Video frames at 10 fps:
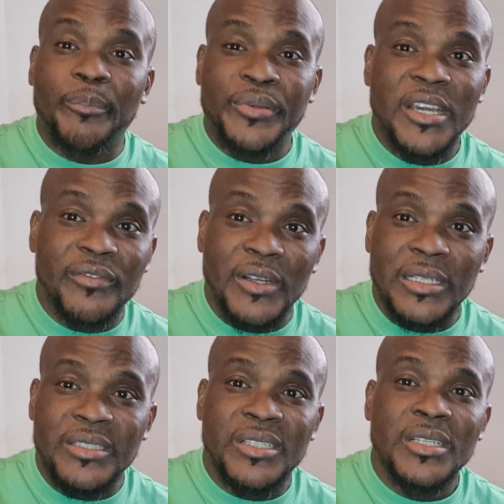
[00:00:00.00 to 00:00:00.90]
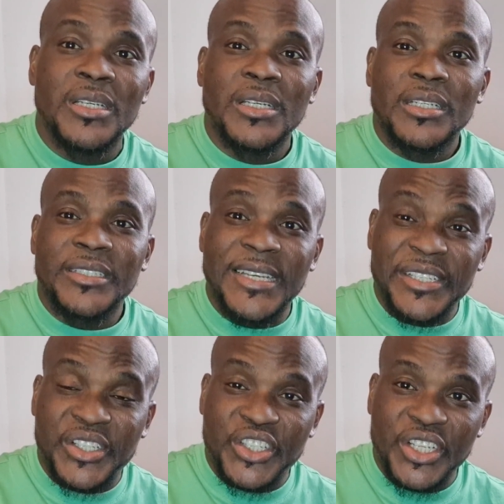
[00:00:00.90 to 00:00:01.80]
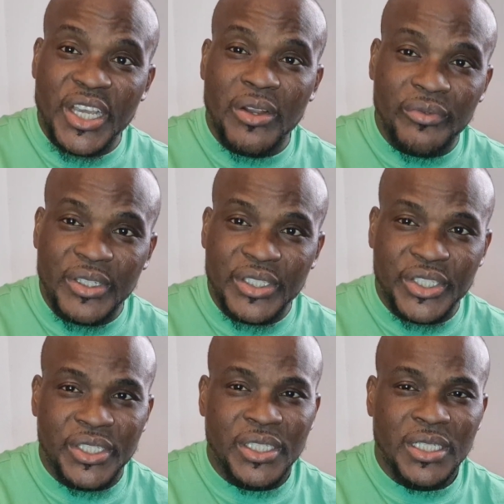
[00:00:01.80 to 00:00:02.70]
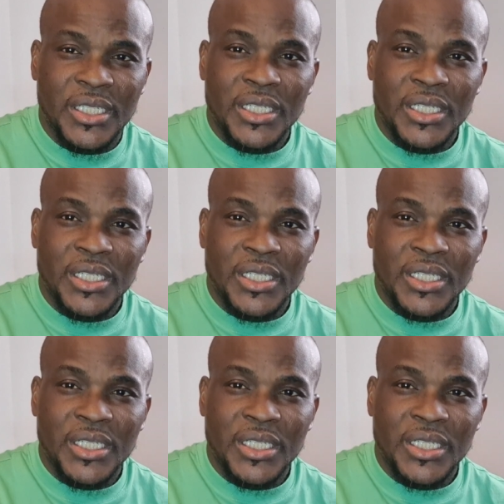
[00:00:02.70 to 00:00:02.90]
appearance, they cherish